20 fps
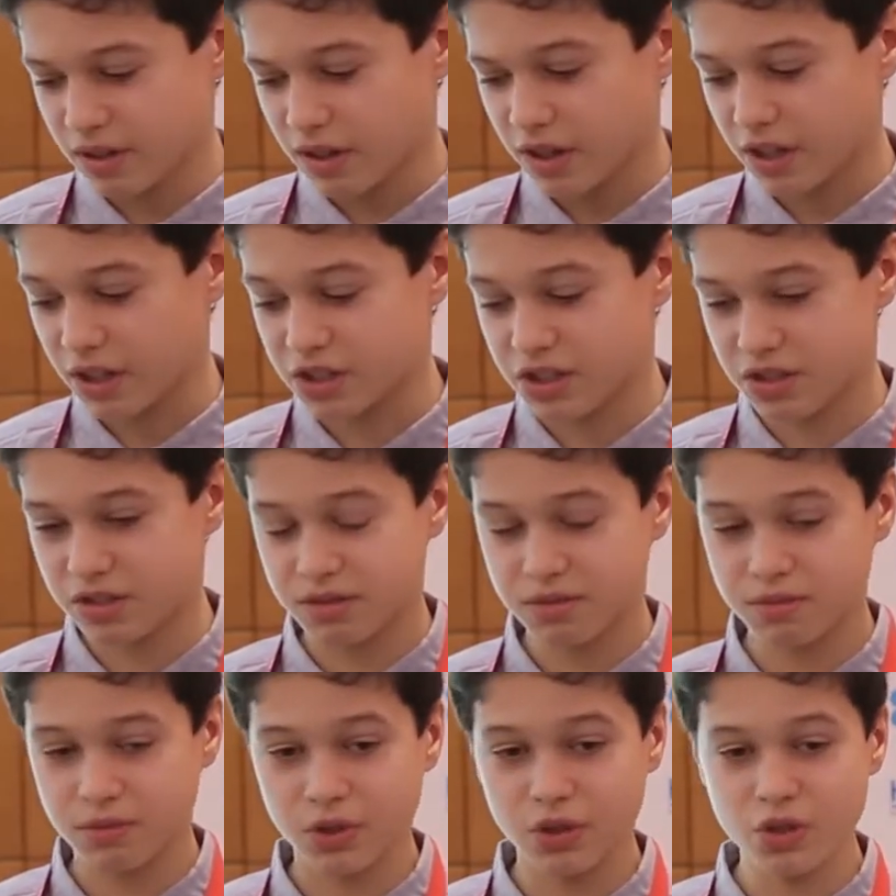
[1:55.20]

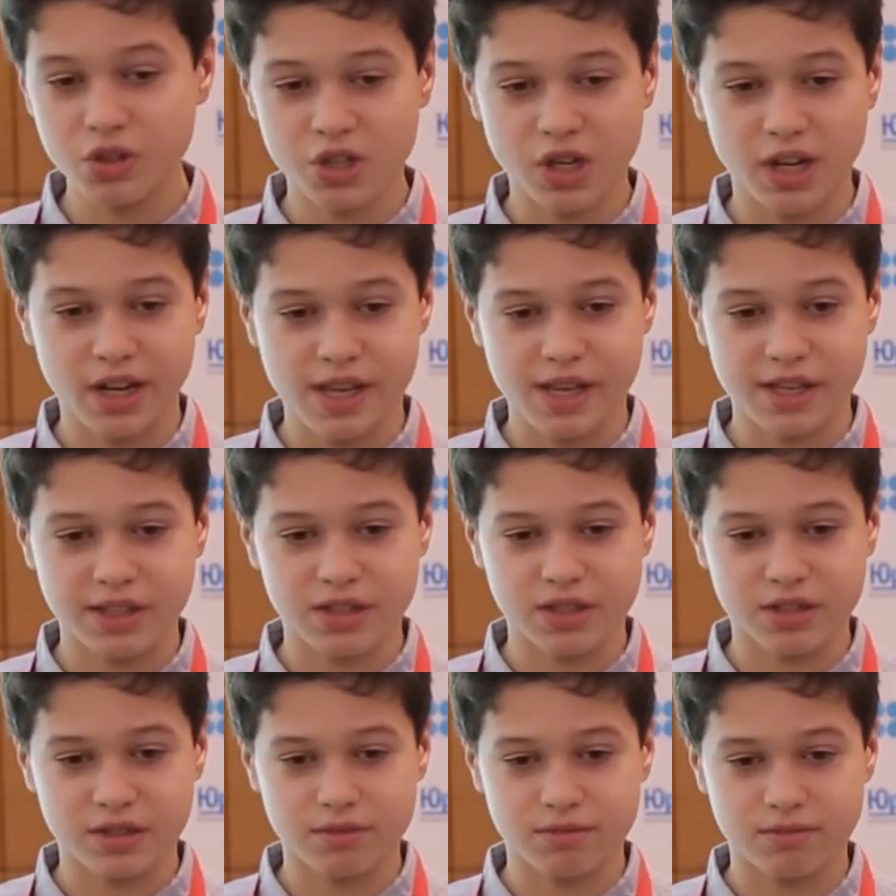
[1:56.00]
It's usually
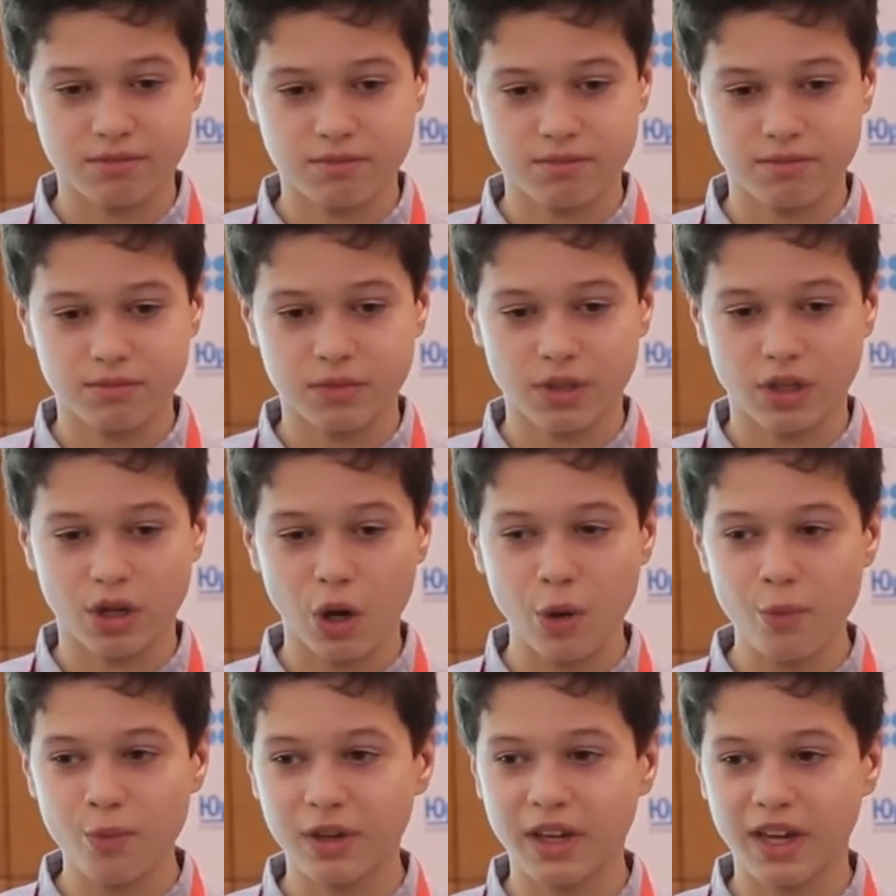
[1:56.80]

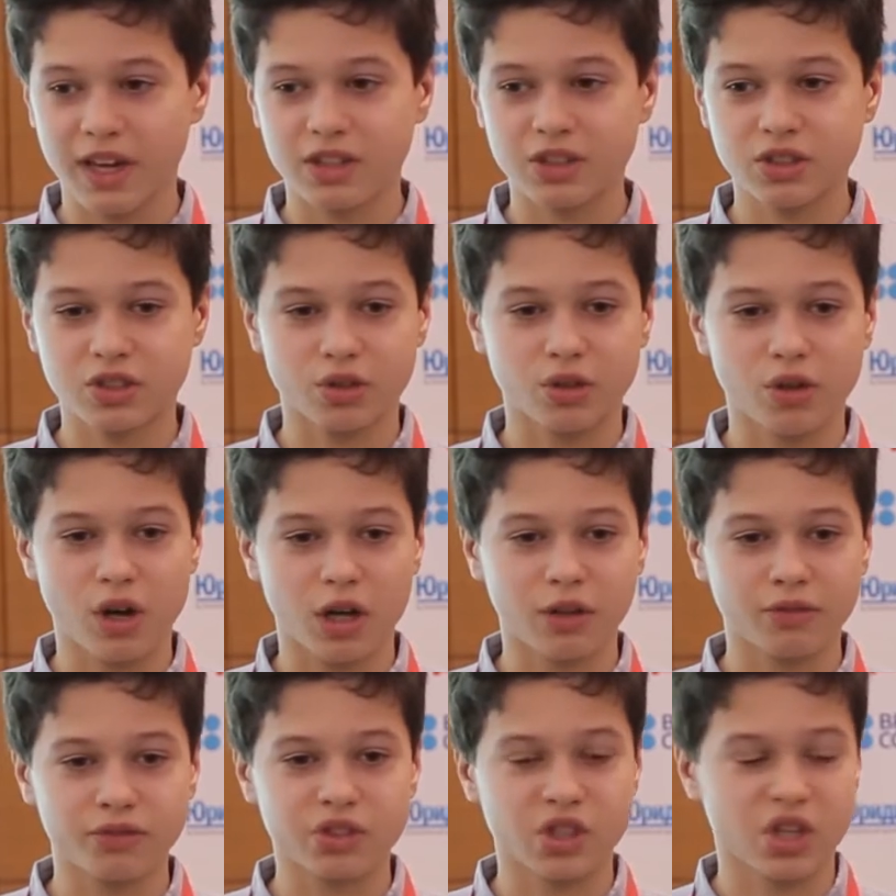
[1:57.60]
home weekends or
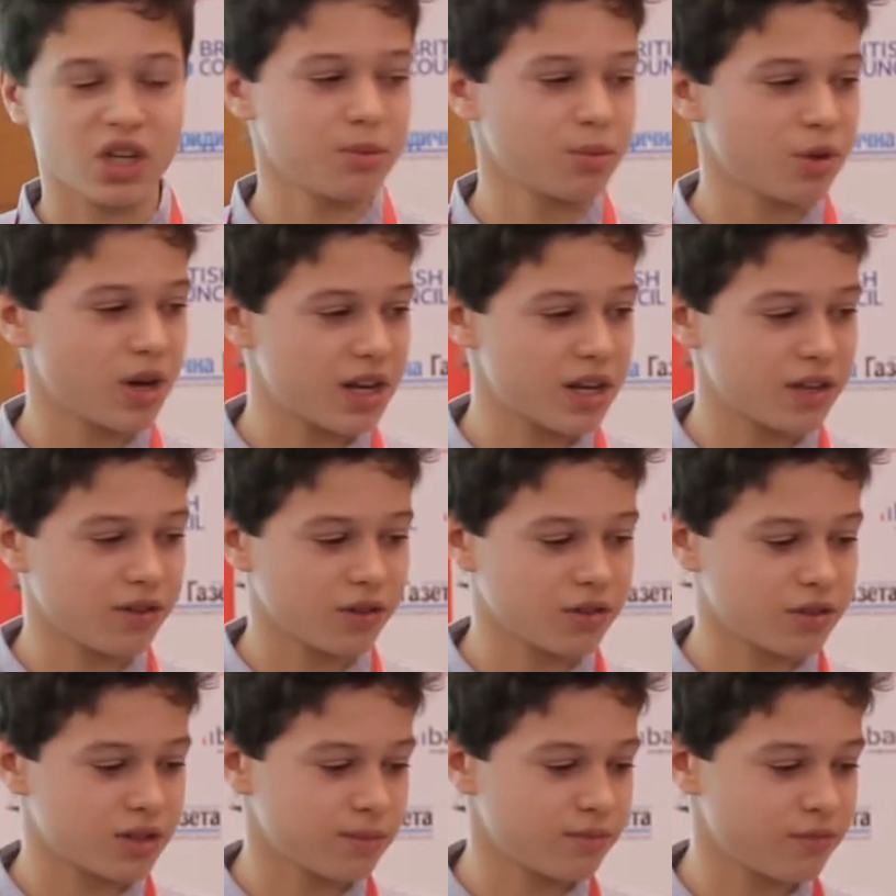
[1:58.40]
half term
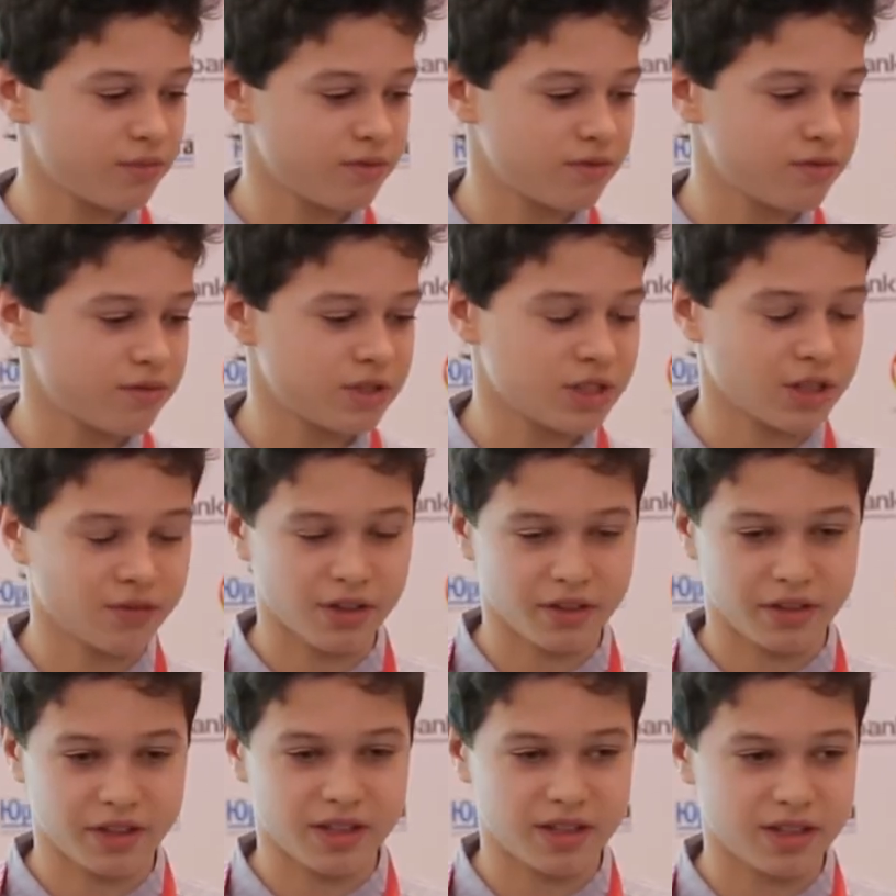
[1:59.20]
or some stuff
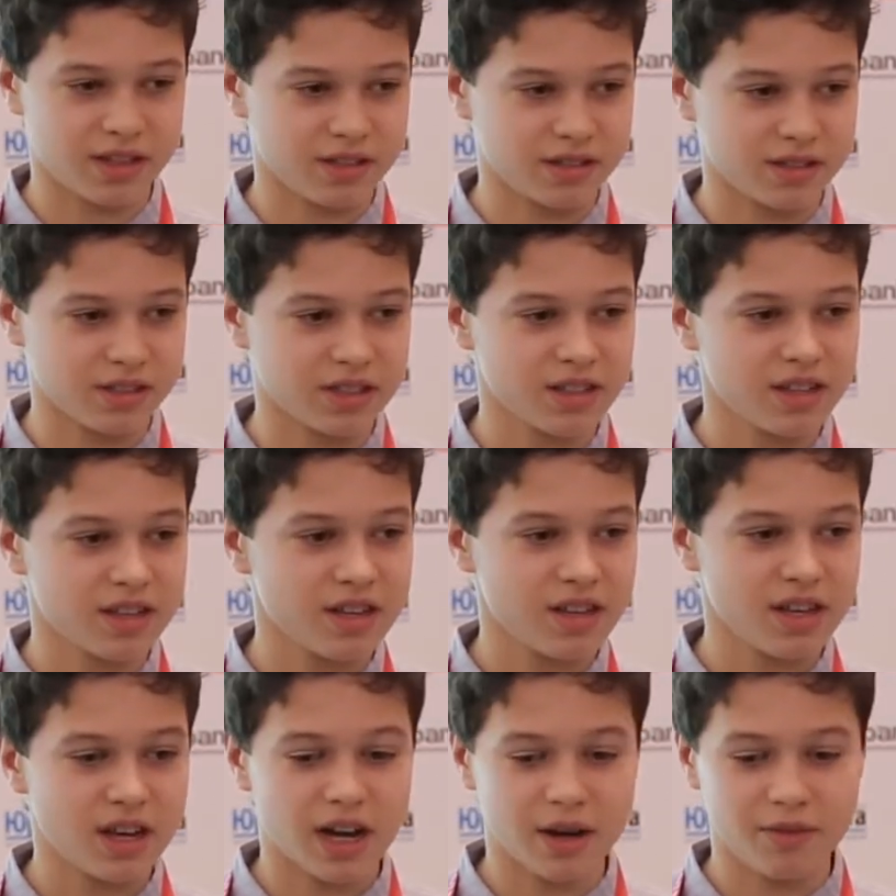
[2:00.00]
like that, and
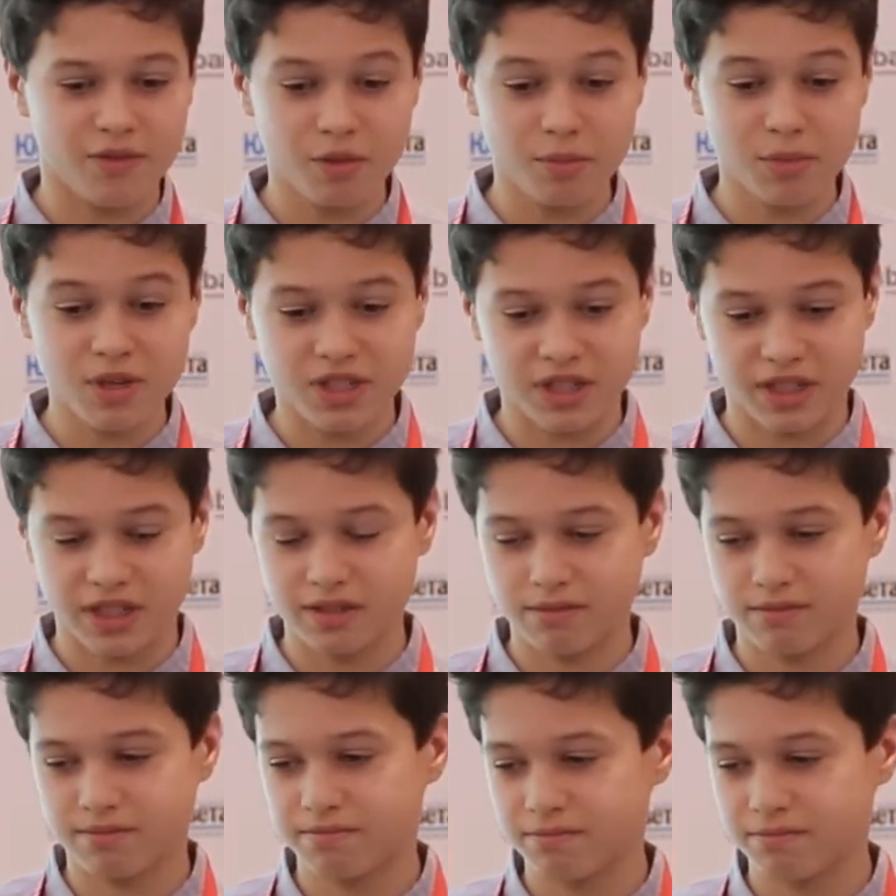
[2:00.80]
we miss it.